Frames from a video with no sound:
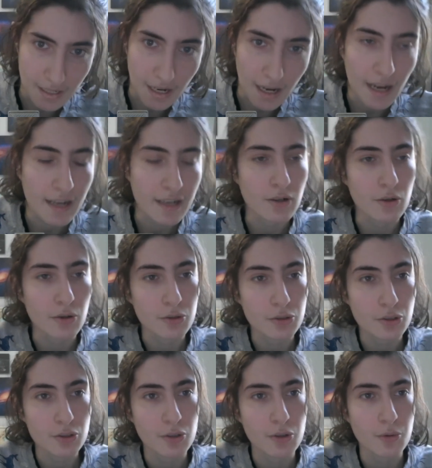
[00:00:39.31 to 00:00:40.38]
I
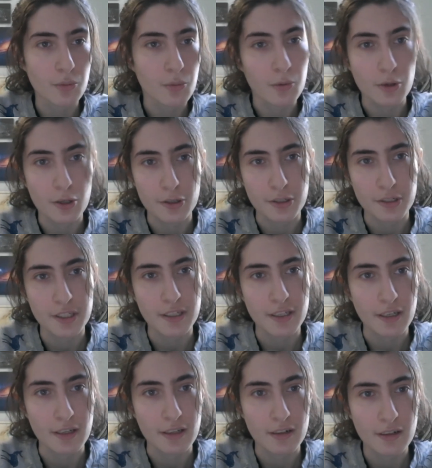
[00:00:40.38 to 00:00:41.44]
also work
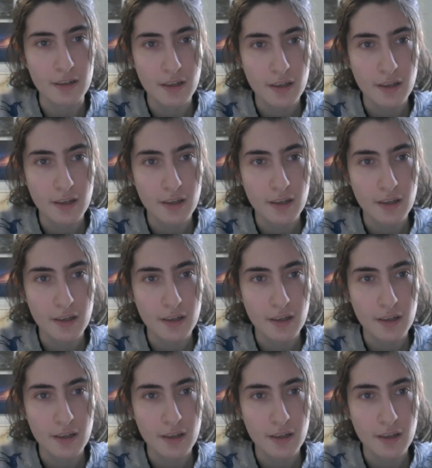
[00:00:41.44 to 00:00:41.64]
in